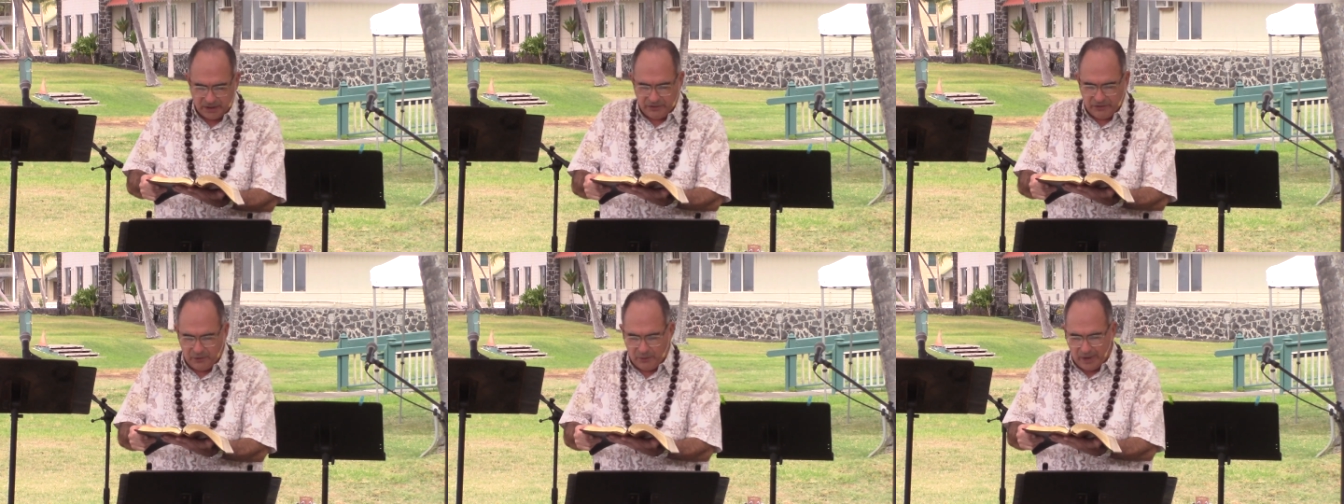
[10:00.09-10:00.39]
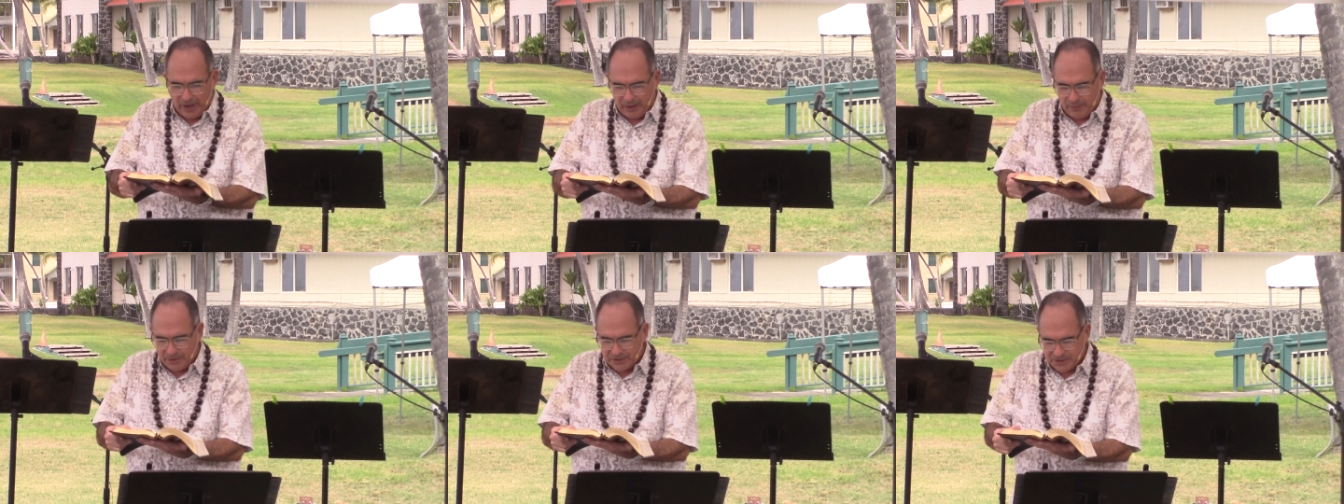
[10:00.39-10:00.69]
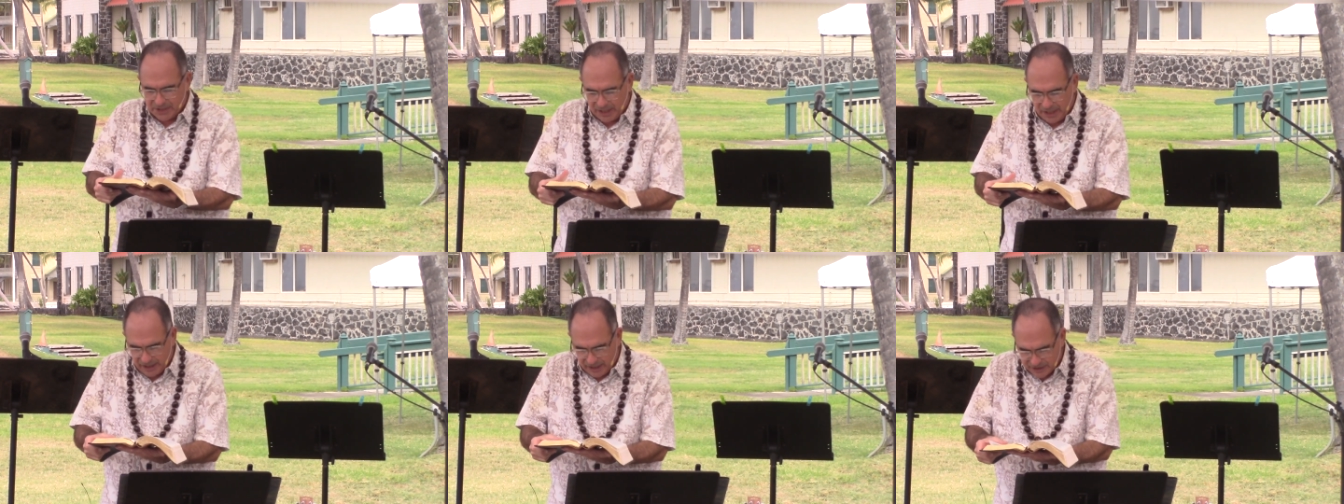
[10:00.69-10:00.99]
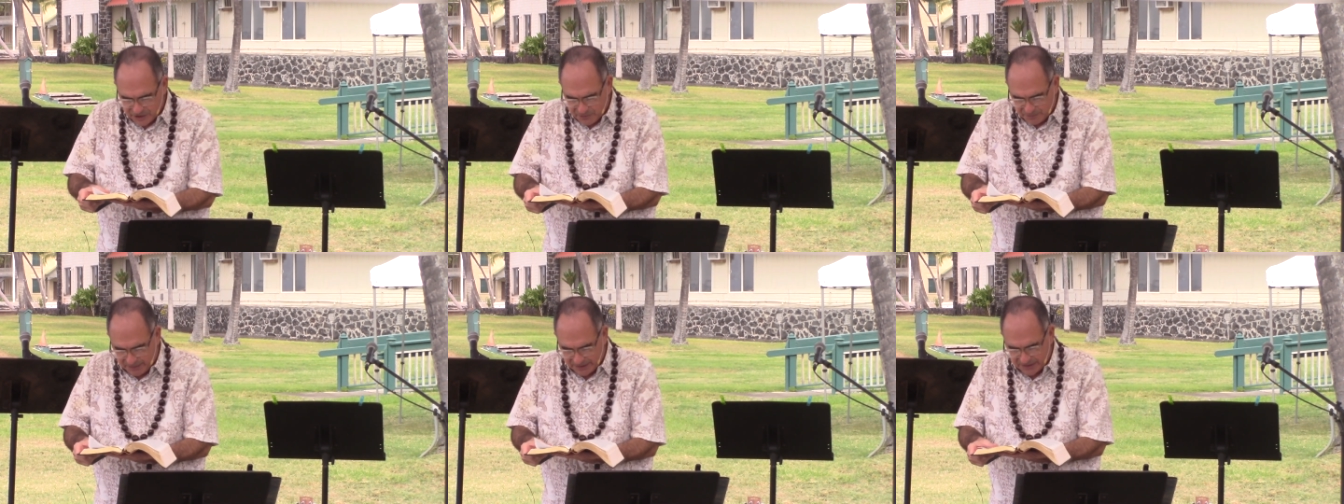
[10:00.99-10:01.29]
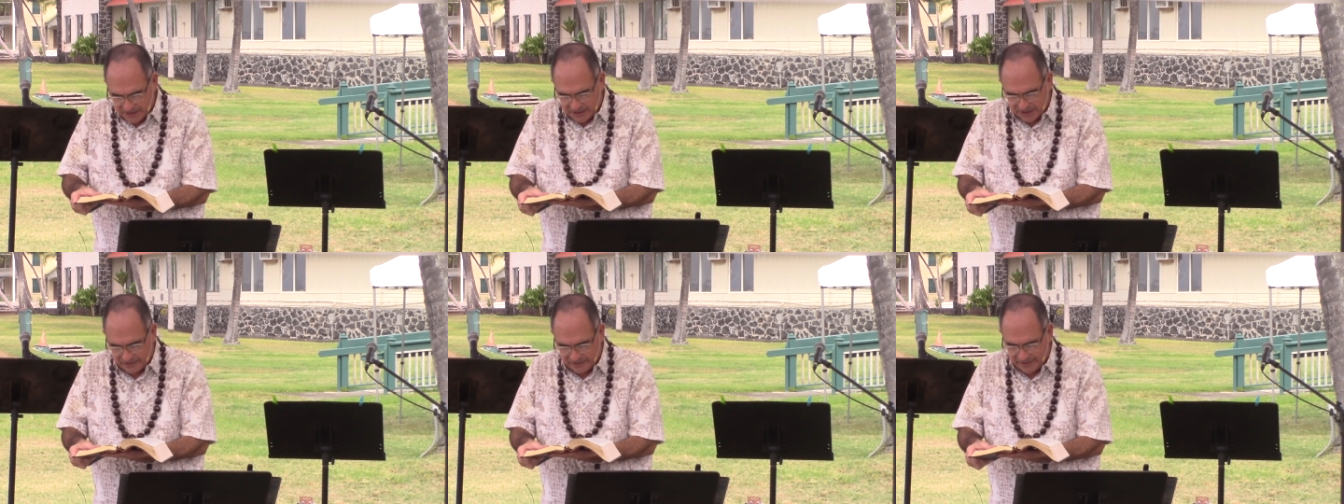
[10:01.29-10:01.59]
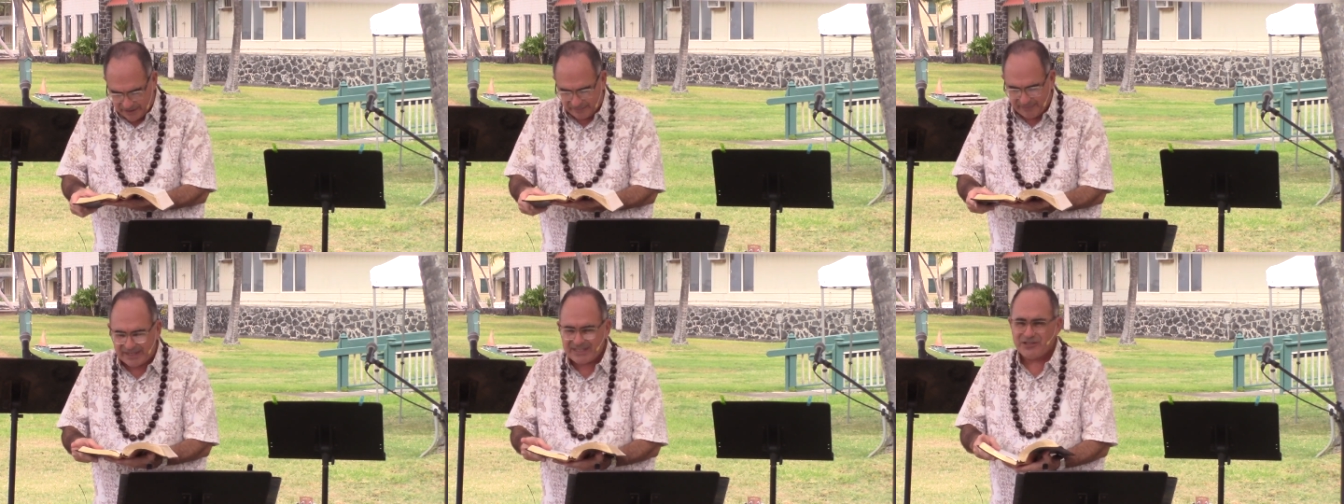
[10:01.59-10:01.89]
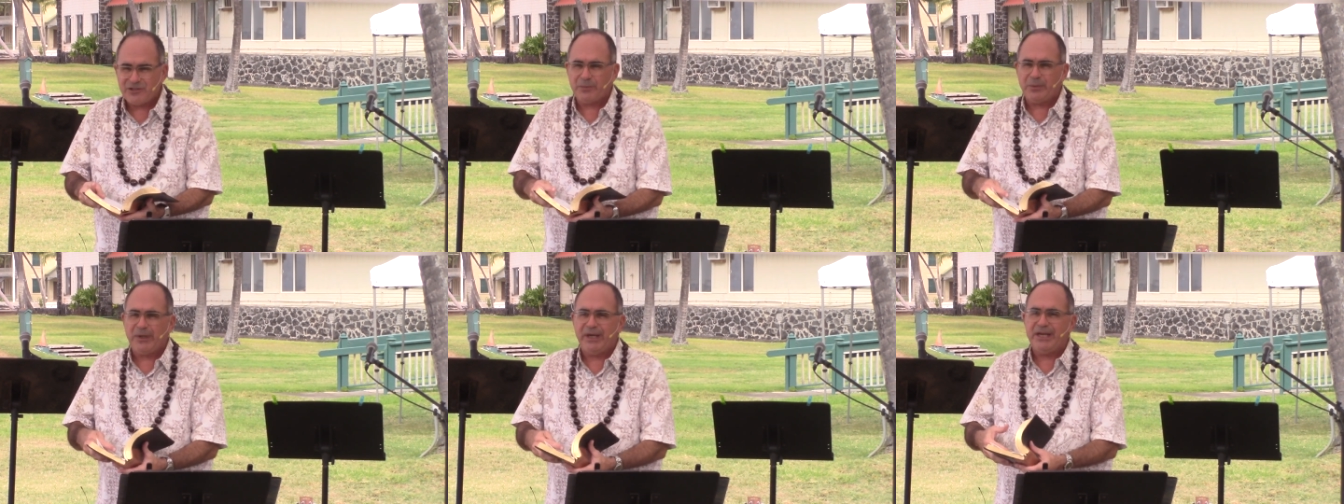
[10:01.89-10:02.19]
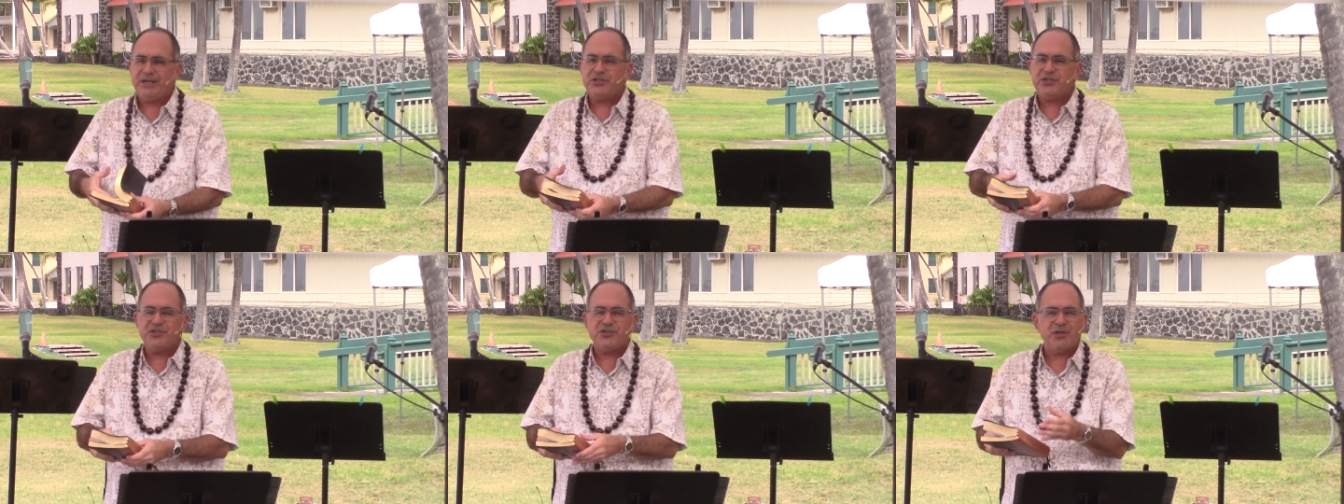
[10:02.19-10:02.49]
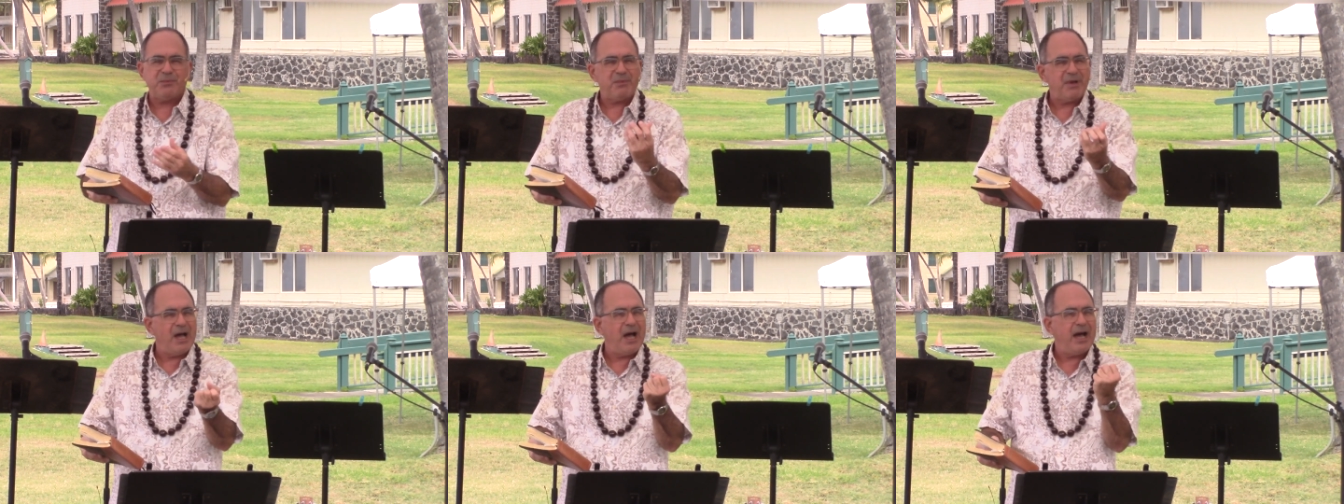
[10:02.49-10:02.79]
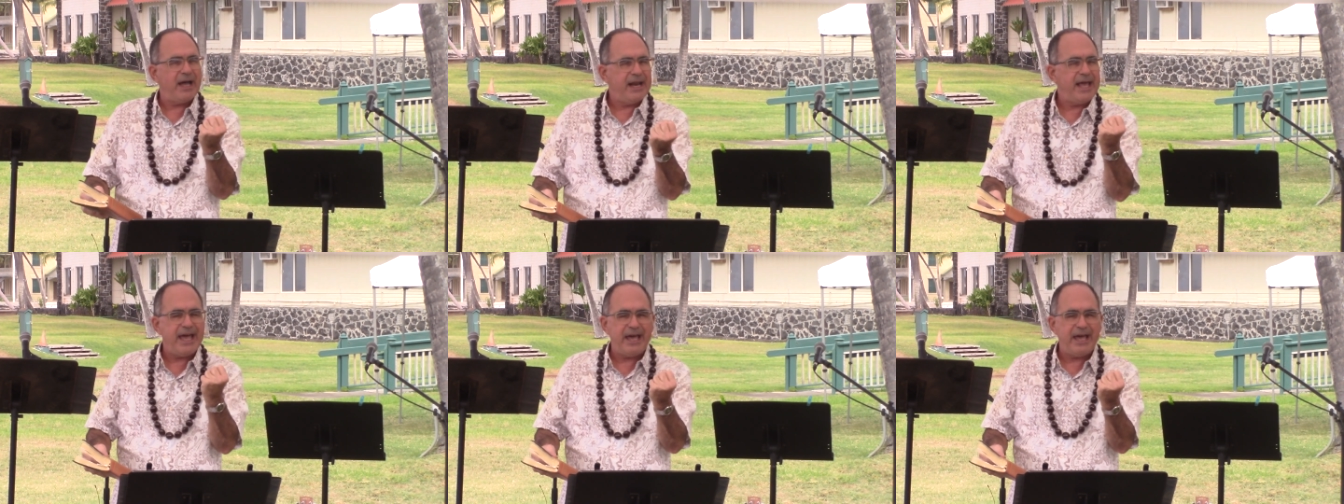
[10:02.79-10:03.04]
though I was a husband to them. That's the relationship God